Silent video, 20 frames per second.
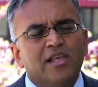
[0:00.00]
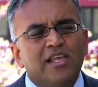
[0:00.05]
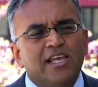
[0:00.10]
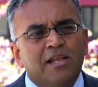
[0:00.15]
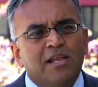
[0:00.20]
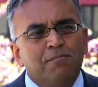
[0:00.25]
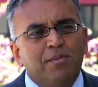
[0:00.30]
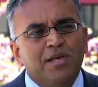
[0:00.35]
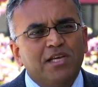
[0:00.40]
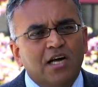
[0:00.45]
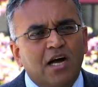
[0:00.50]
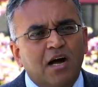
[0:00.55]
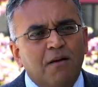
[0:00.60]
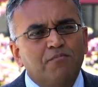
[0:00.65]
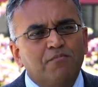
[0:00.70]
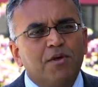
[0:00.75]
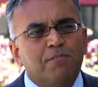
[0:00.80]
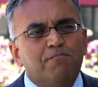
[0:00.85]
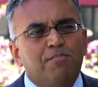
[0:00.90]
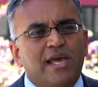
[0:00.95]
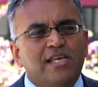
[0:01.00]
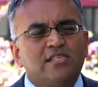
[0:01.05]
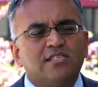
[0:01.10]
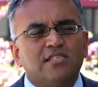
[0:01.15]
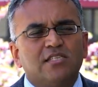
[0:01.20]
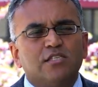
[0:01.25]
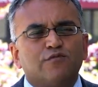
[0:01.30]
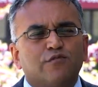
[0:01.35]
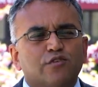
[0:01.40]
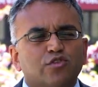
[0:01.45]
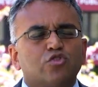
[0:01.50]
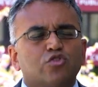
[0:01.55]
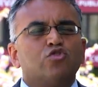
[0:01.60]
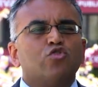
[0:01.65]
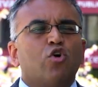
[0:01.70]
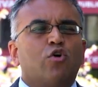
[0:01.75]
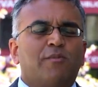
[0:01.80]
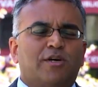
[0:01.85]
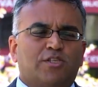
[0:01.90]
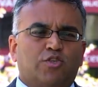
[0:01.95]
can become the basis for
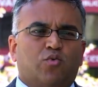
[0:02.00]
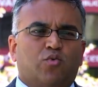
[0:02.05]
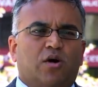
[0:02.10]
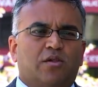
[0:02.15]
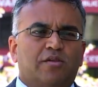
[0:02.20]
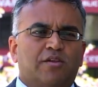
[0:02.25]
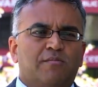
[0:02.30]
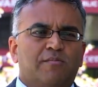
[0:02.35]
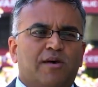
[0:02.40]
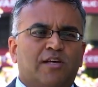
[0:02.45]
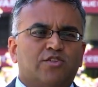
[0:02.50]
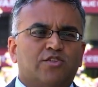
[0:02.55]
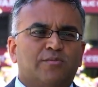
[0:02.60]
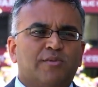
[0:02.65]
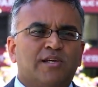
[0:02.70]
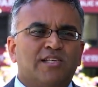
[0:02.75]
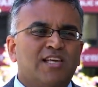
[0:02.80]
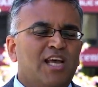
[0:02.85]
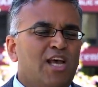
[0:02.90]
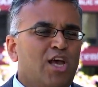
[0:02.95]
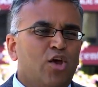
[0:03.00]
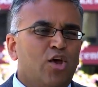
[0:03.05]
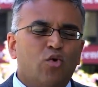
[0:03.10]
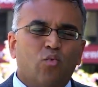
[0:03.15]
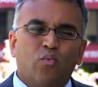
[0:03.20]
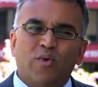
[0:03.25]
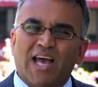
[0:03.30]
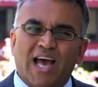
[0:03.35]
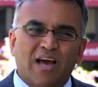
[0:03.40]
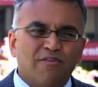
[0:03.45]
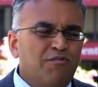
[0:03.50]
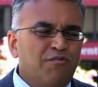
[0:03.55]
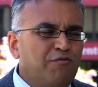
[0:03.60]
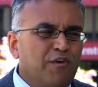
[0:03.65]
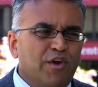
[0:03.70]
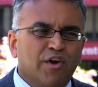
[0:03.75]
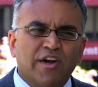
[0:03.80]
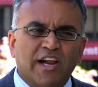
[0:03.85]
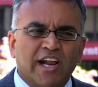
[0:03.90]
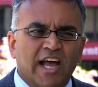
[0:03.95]
so much quality measurement. We haven't
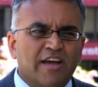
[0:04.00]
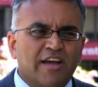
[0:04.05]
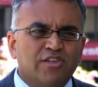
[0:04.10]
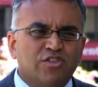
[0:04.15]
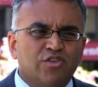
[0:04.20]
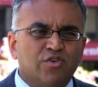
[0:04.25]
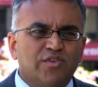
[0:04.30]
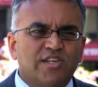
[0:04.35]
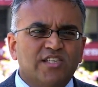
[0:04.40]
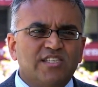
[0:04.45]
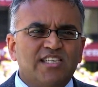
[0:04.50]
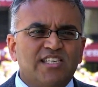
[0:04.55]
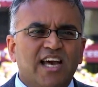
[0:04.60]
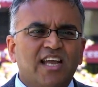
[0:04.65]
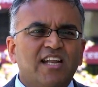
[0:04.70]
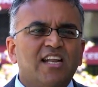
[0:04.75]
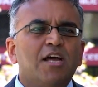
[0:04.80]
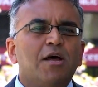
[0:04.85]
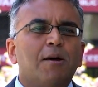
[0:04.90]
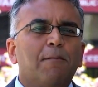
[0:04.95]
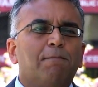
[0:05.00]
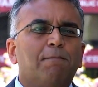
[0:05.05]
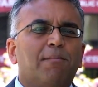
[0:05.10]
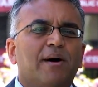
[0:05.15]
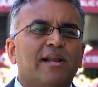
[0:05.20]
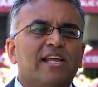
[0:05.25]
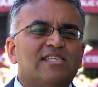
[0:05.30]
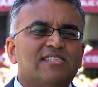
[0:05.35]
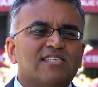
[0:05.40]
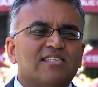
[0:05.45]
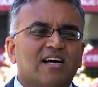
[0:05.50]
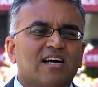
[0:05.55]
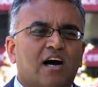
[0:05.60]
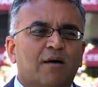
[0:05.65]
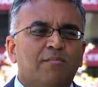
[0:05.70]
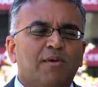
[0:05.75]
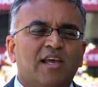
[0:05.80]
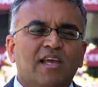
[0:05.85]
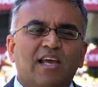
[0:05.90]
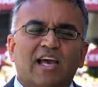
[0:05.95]
figured out how to do this yet, but it's
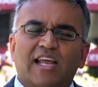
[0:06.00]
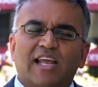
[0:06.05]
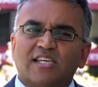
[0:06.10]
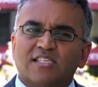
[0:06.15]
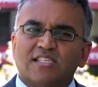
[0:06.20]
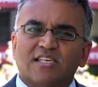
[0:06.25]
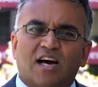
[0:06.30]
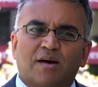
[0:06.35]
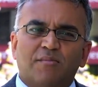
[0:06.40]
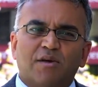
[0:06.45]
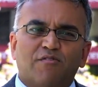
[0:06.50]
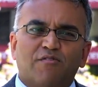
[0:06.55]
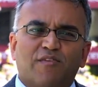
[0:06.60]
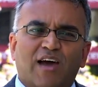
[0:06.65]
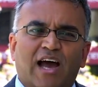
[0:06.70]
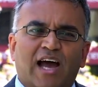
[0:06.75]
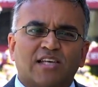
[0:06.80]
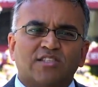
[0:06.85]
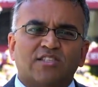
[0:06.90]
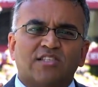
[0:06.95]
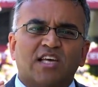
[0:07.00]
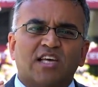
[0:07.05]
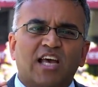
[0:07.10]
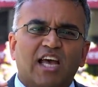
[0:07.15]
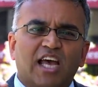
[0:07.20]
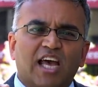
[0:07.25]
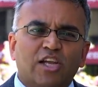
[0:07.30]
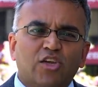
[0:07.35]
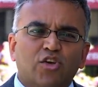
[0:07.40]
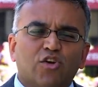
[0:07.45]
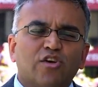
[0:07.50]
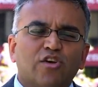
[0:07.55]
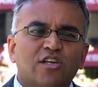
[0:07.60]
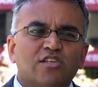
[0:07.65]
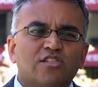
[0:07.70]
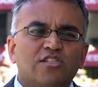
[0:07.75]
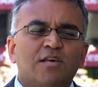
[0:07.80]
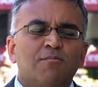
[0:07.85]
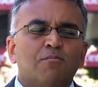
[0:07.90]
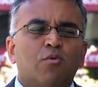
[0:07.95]
coming, and it's coming fast. And you're going to
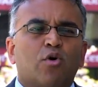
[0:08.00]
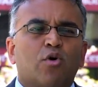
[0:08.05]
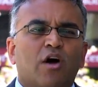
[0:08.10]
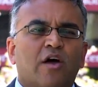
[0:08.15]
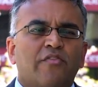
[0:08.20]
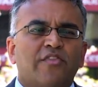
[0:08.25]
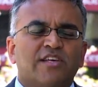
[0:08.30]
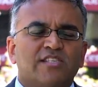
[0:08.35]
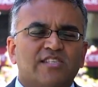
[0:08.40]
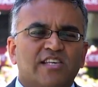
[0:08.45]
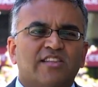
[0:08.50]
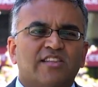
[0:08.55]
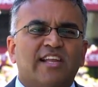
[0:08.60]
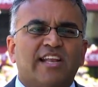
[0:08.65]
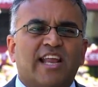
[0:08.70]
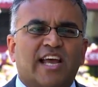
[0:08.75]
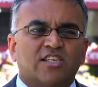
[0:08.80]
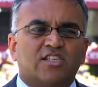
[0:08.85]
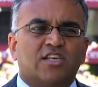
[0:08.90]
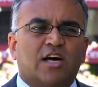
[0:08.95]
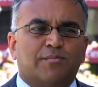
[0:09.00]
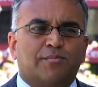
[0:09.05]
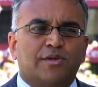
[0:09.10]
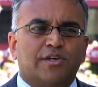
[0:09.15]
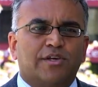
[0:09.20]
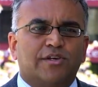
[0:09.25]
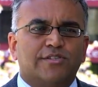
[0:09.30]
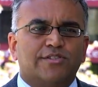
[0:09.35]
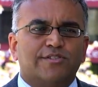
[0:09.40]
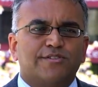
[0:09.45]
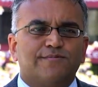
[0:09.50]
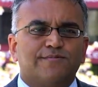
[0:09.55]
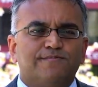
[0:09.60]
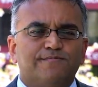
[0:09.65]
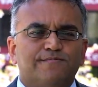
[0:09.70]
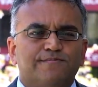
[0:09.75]
see more on this in the next couple of years.